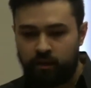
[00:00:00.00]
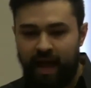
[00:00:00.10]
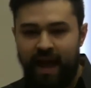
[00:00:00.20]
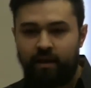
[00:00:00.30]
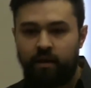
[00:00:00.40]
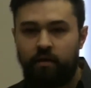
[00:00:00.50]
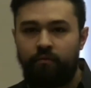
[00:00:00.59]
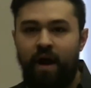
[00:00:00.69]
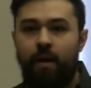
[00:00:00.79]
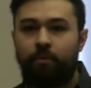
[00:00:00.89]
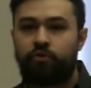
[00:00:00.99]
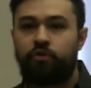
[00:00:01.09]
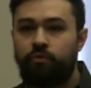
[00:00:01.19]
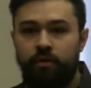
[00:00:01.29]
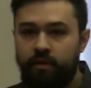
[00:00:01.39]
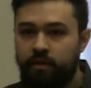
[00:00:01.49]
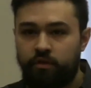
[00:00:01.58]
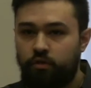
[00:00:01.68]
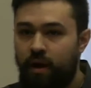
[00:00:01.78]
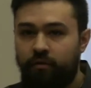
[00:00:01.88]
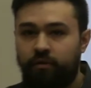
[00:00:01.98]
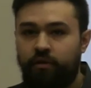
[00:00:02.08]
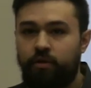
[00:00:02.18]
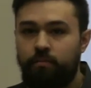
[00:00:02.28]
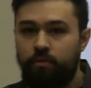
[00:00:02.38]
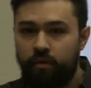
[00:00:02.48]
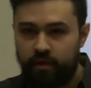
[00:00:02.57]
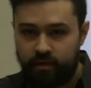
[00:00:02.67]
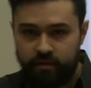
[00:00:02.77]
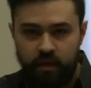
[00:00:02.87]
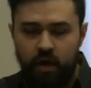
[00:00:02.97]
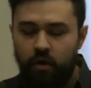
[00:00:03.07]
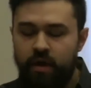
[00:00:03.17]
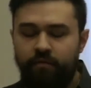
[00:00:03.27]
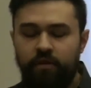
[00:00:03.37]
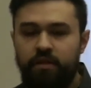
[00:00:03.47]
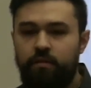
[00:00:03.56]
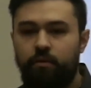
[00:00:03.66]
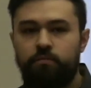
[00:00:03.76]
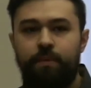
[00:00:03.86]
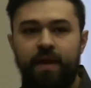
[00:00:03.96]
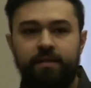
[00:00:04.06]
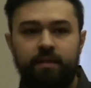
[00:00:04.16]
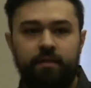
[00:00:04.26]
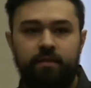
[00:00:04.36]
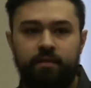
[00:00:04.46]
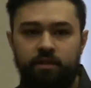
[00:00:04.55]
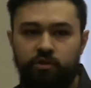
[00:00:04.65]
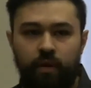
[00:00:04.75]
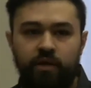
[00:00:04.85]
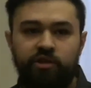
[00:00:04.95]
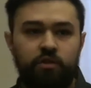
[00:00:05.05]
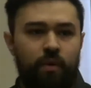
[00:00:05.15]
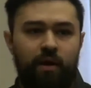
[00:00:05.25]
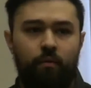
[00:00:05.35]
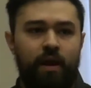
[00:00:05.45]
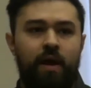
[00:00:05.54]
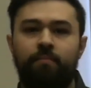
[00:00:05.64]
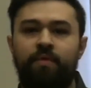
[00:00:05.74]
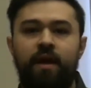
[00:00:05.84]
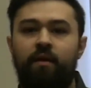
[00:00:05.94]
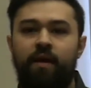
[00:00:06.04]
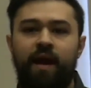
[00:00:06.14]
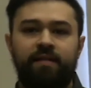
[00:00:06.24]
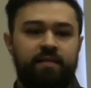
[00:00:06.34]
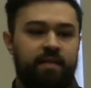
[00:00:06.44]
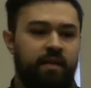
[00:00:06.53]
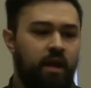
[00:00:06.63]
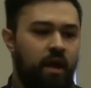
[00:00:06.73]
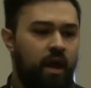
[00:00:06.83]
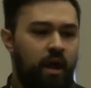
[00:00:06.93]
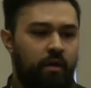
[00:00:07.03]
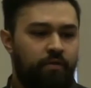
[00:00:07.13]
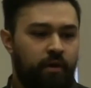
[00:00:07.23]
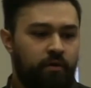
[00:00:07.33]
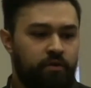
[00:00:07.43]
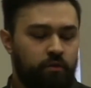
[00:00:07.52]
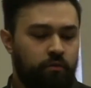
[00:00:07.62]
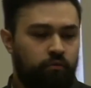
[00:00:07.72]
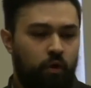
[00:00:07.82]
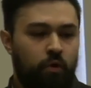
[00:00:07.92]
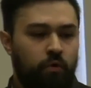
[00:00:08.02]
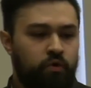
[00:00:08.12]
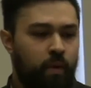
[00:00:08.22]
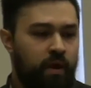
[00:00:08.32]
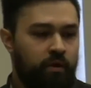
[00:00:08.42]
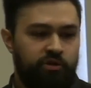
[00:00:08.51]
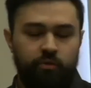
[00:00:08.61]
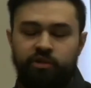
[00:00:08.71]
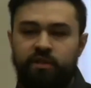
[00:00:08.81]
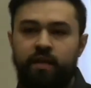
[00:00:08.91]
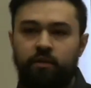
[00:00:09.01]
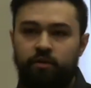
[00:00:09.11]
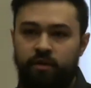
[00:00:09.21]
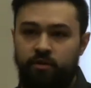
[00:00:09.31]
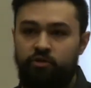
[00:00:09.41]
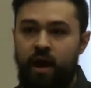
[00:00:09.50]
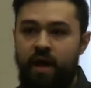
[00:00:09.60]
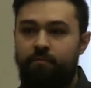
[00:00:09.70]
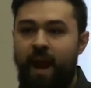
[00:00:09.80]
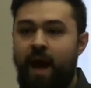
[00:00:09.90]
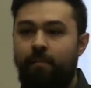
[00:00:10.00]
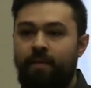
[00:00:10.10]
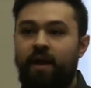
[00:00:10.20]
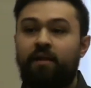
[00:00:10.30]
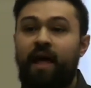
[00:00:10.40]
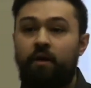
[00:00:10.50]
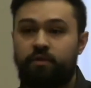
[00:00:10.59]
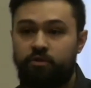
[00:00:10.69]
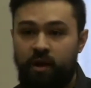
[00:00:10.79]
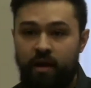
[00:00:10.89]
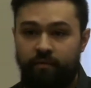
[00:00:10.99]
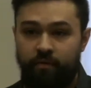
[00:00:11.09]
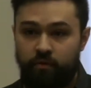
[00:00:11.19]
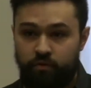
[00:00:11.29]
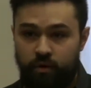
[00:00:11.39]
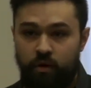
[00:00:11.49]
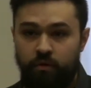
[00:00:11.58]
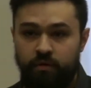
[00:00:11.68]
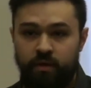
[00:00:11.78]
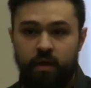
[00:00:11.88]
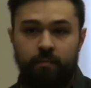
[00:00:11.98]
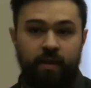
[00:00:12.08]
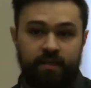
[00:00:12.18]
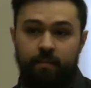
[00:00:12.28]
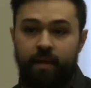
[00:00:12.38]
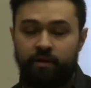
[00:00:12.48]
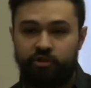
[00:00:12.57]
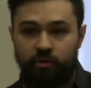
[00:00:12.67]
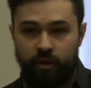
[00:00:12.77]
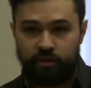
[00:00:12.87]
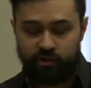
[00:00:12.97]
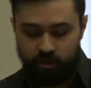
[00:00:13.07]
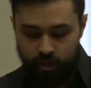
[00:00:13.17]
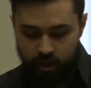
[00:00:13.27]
lack of opportunities throughout their communities, even to the most basic situations where when I'm there and I see there's roads where Jewish settlers can drive, but I'm not allowed to drive on those roads because I'm not Jewish.